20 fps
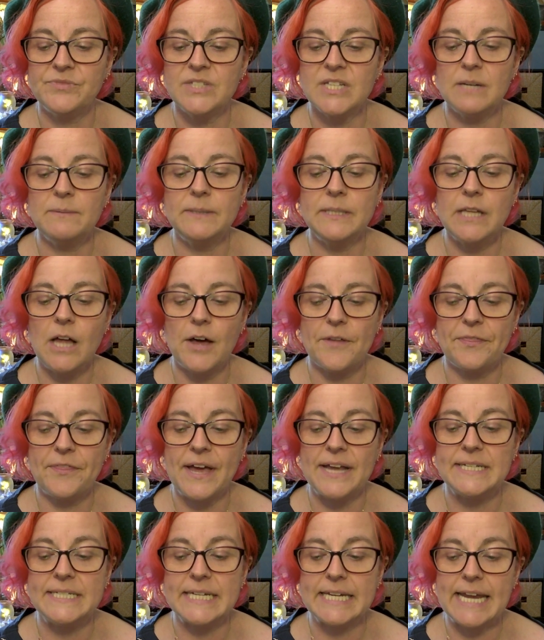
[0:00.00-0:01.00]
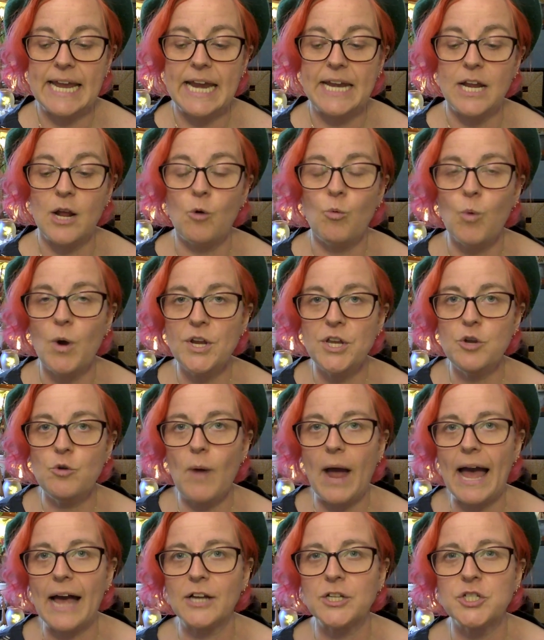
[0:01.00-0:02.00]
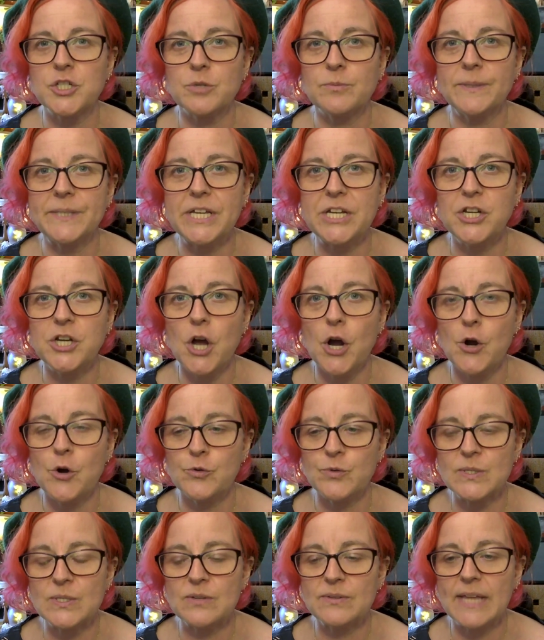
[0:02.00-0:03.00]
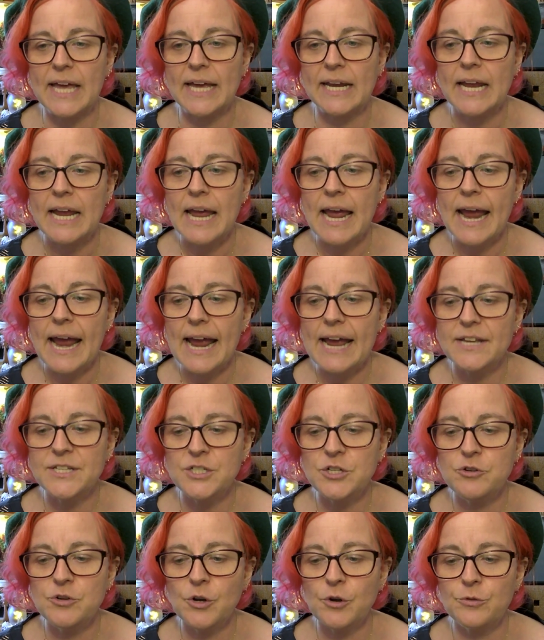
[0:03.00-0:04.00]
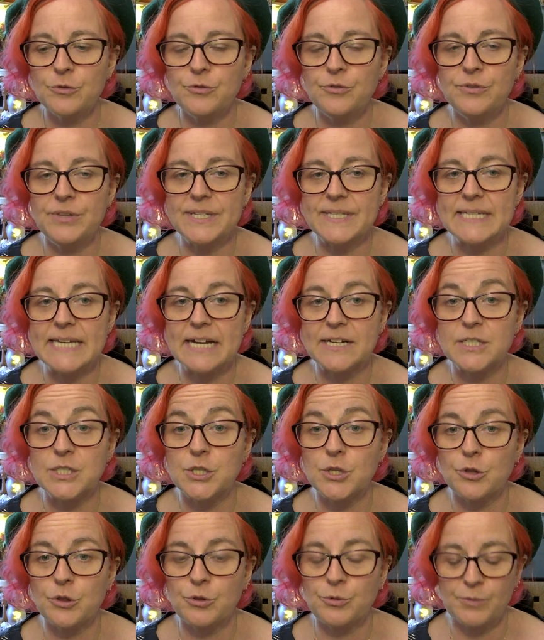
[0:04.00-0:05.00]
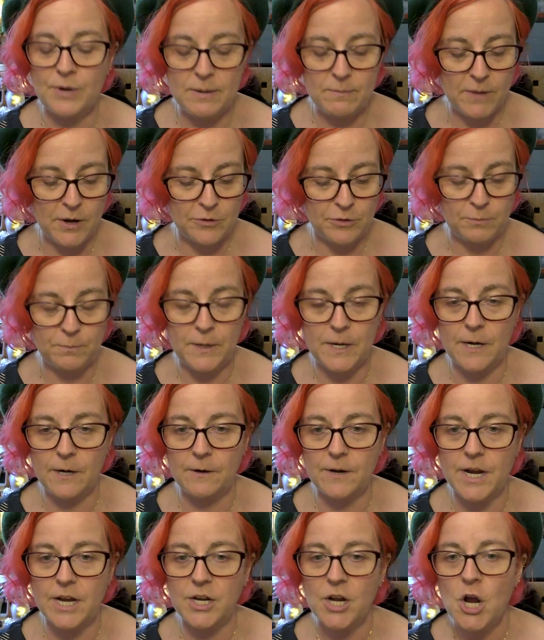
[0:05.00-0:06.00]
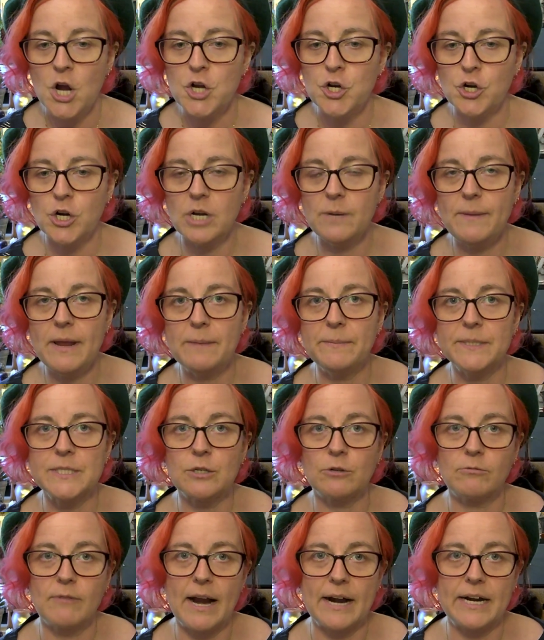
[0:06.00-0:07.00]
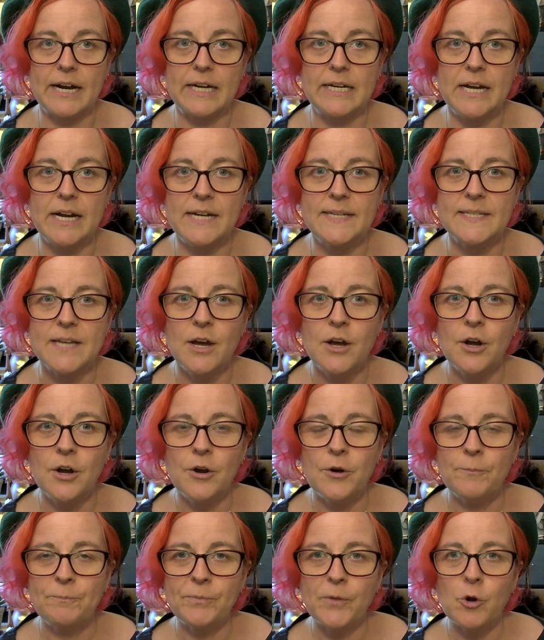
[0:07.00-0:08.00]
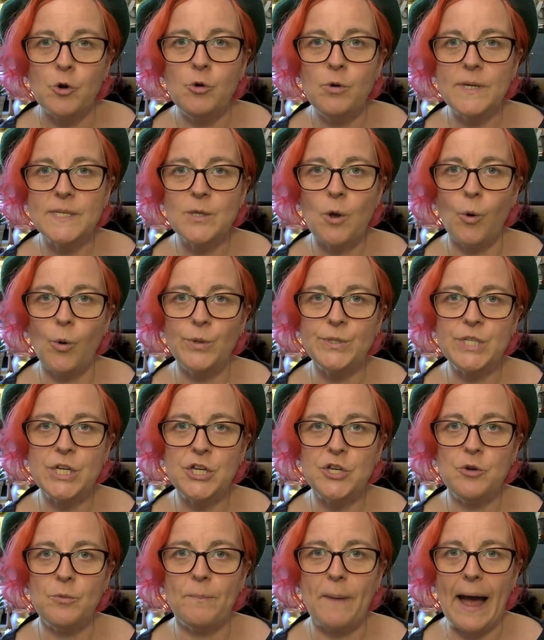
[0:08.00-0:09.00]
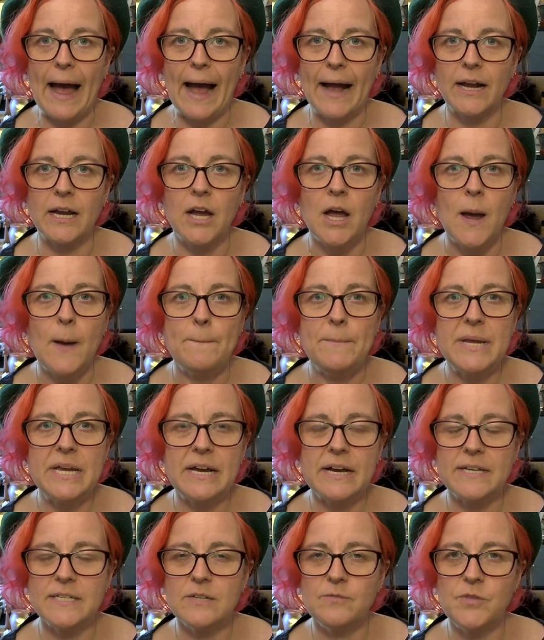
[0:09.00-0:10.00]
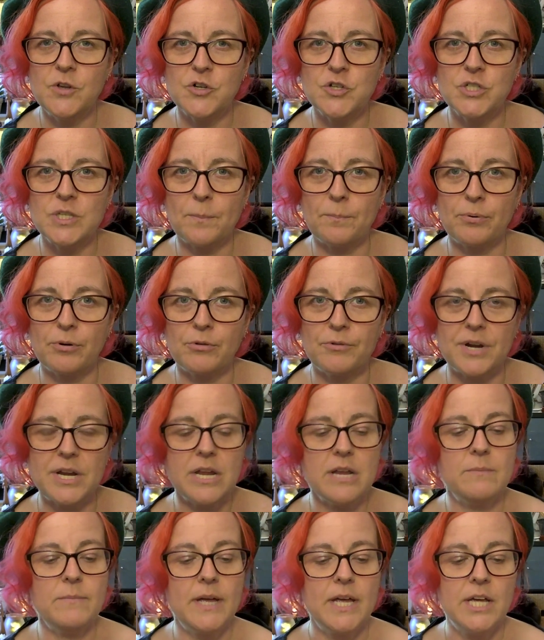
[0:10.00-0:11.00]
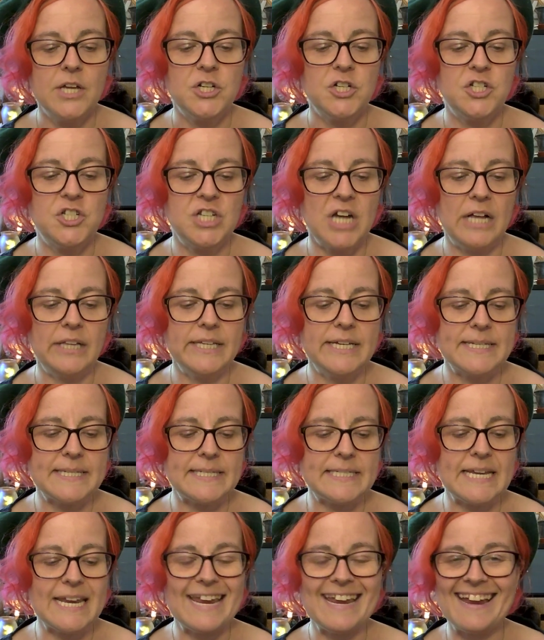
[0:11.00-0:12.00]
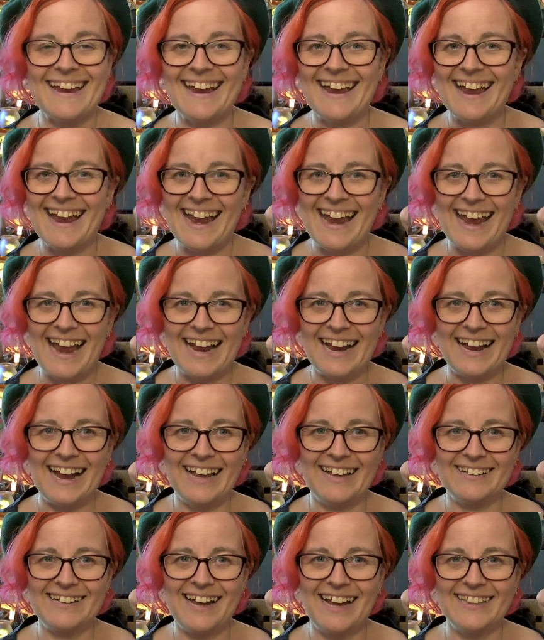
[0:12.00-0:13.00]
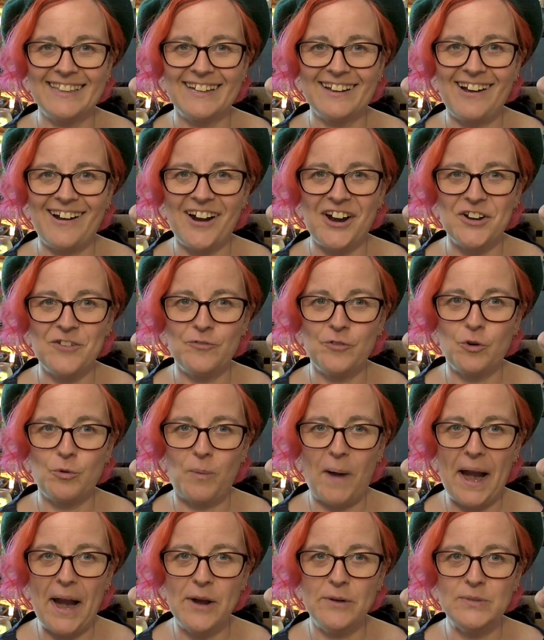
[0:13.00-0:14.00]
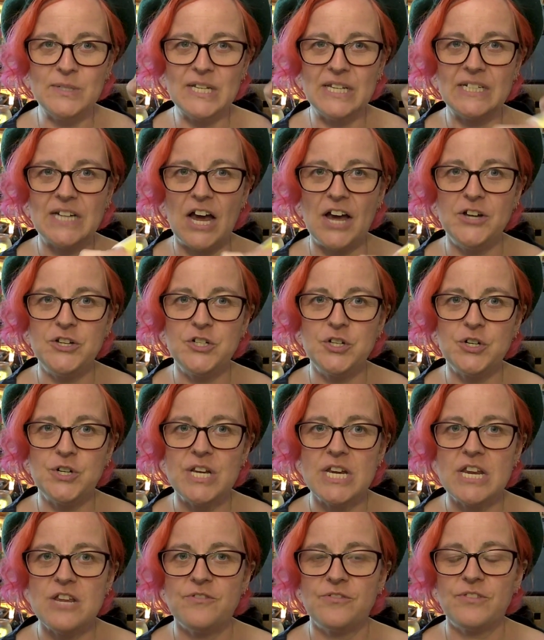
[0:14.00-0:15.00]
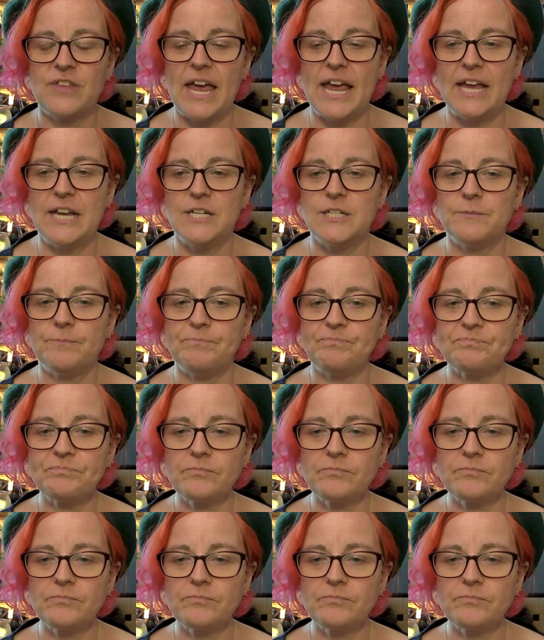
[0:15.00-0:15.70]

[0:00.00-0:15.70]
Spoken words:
double authenticating what you actually know, so that as you go through this next 3 month period, you're going to be able to recognize who is holding you back because of their supreme jealousy. I got the card of Grounded underneath. And